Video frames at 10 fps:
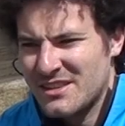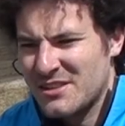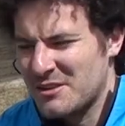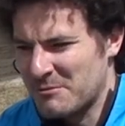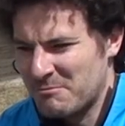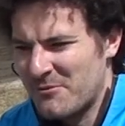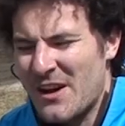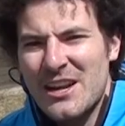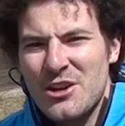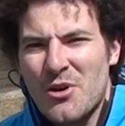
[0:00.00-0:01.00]
The
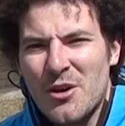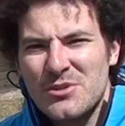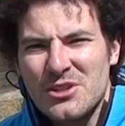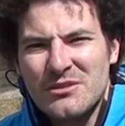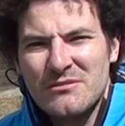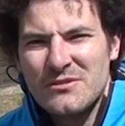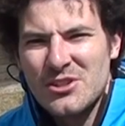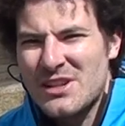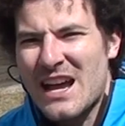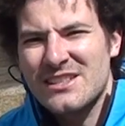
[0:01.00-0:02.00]
value option
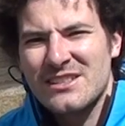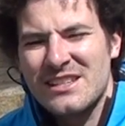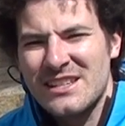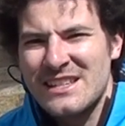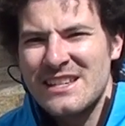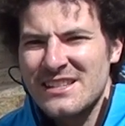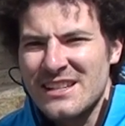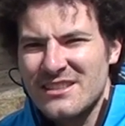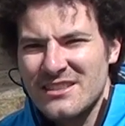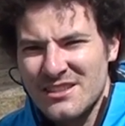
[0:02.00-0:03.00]
just hasn't
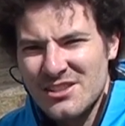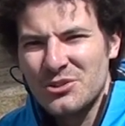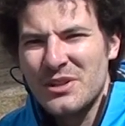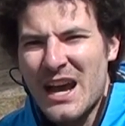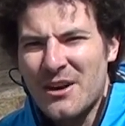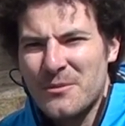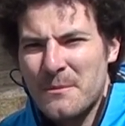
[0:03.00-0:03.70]
existed until now.